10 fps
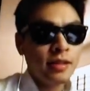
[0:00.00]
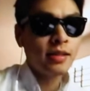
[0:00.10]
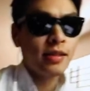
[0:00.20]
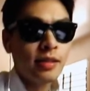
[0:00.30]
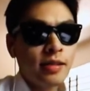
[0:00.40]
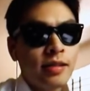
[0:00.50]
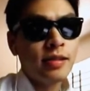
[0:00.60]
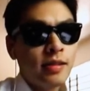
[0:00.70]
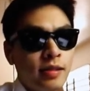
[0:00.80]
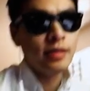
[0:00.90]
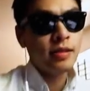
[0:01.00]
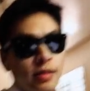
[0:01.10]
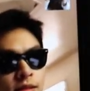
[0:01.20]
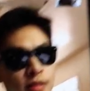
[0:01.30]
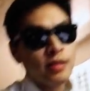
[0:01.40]
who you are. Who
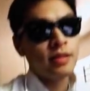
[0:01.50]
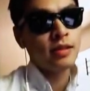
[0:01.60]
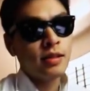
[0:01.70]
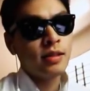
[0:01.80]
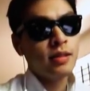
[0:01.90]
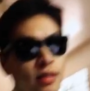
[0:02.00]
are you?